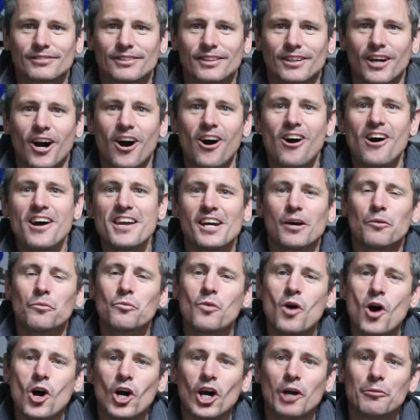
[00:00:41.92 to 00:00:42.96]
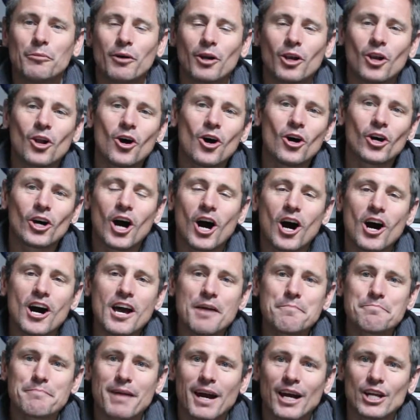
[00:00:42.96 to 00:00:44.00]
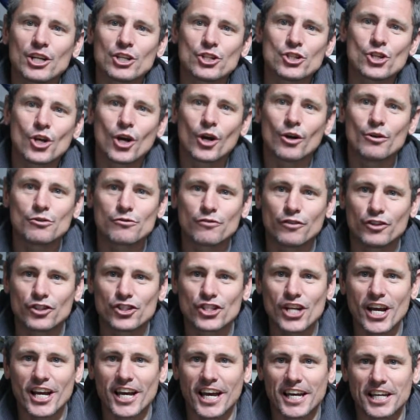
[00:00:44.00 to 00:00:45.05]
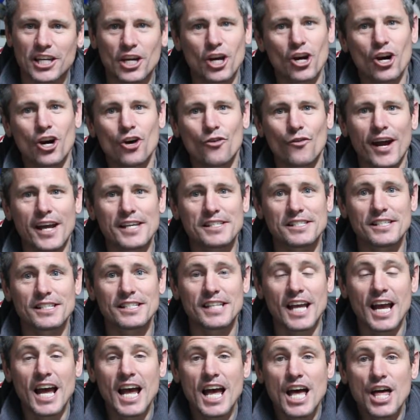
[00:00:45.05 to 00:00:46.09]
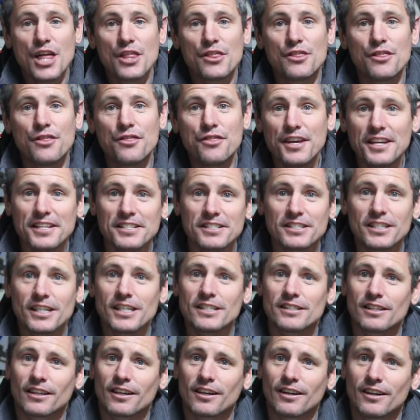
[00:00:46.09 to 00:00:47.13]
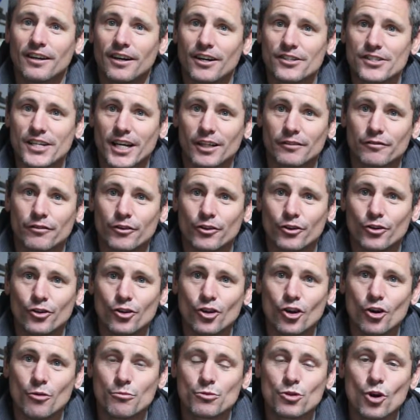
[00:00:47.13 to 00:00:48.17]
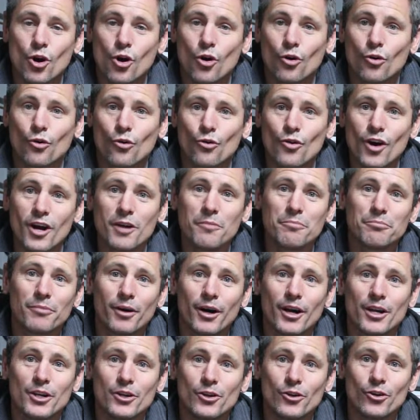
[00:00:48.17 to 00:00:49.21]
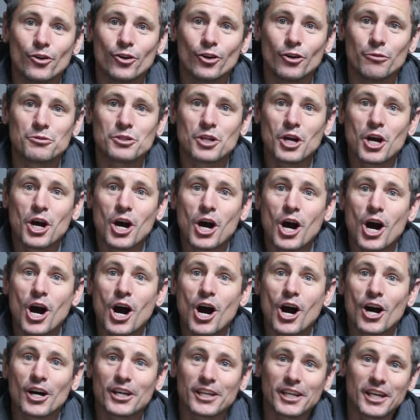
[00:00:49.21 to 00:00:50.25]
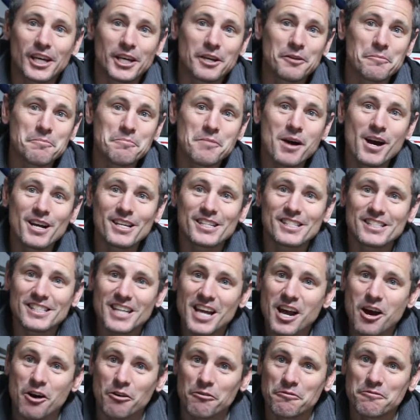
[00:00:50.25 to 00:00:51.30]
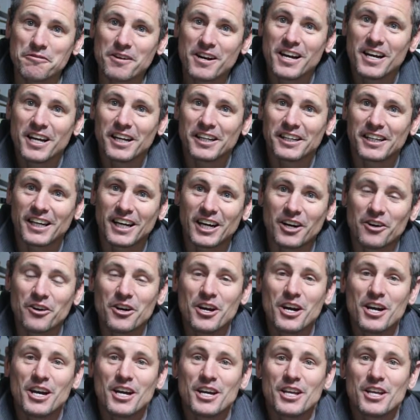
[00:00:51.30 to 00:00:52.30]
Hi and welcome along, I'm Matt Jones for JA Kart Races. This is the kart channel for noobs, run by noobs, i.e. myself. Now,